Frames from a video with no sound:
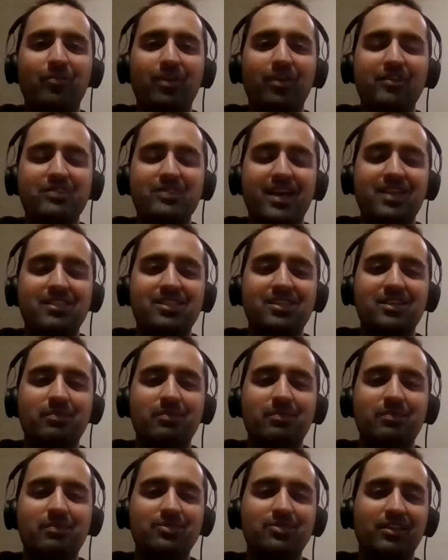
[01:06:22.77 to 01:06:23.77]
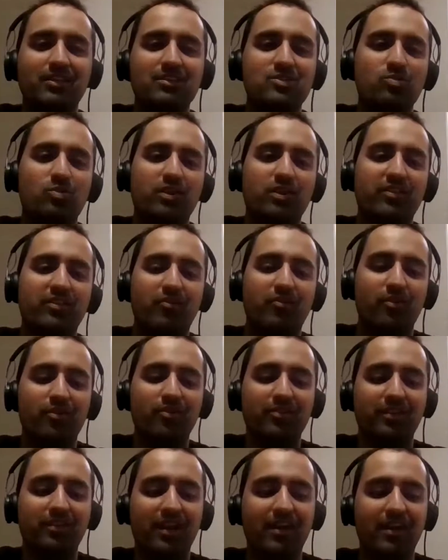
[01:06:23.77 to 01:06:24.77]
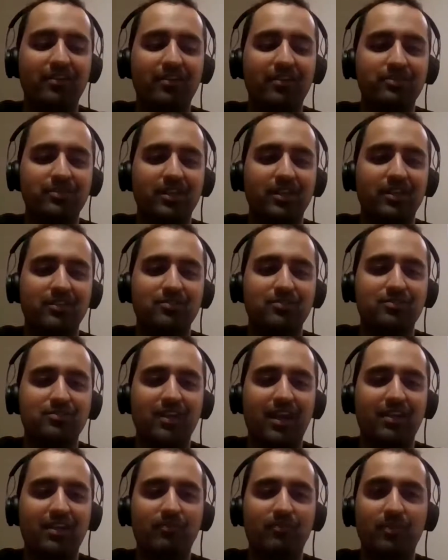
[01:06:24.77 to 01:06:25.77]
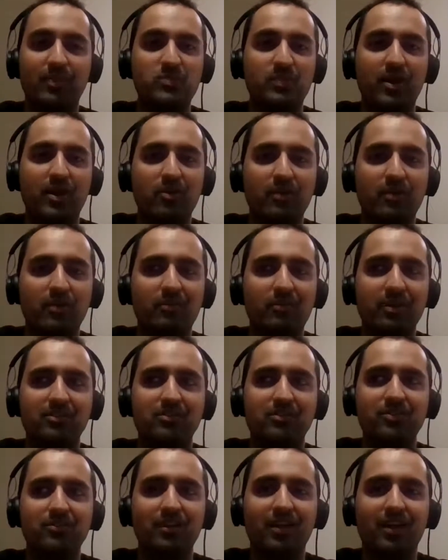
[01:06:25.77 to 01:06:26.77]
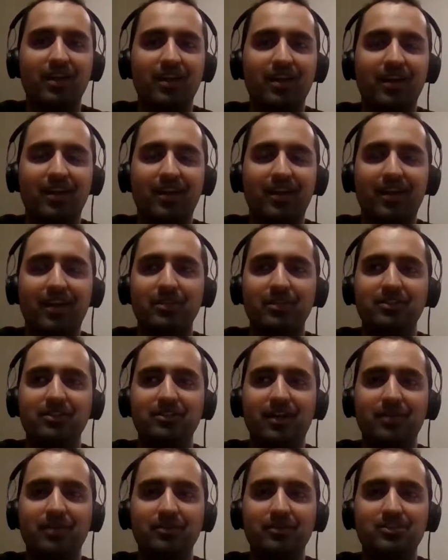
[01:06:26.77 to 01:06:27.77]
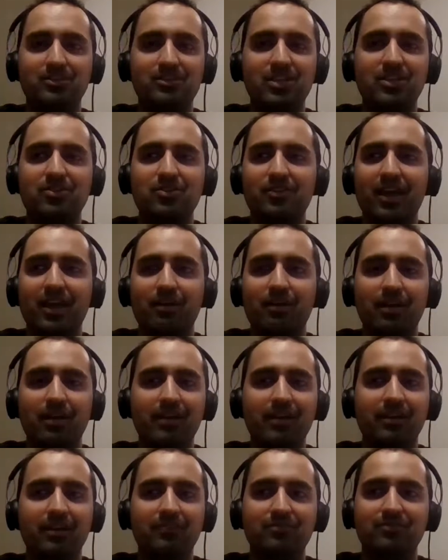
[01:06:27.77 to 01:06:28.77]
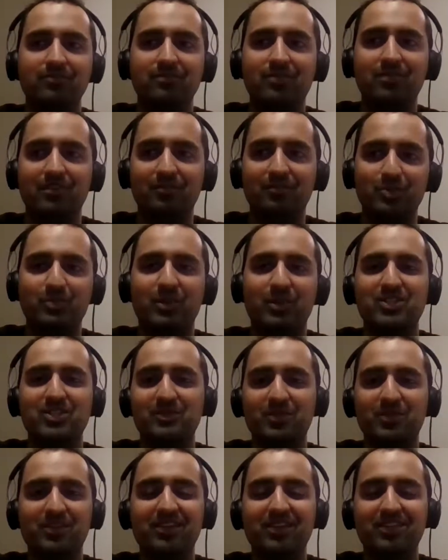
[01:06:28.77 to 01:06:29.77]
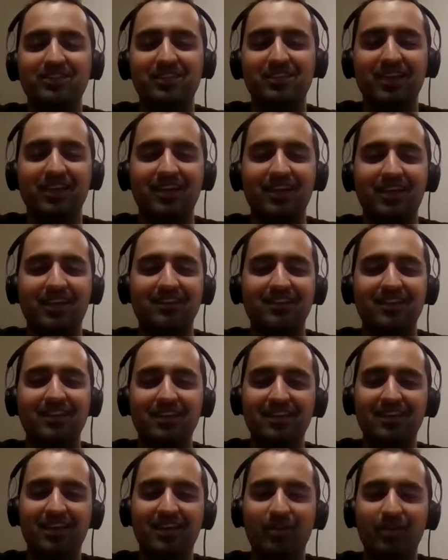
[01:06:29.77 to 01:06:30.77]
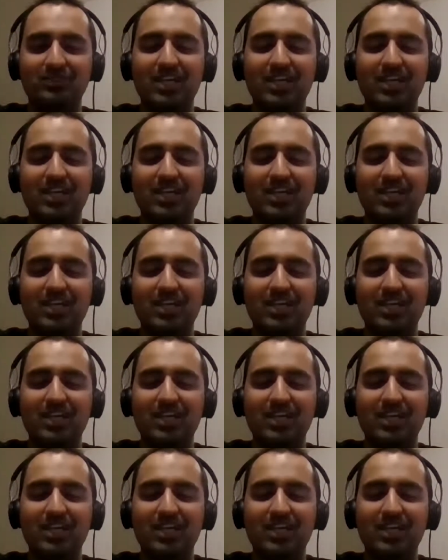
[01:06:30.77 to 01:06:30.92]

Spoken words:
work is asking me. There's like this 24-year-old guy who plays Spider-Man. I'm like, dude, I'm a senior now. I have too much responsibilities. Like I don't have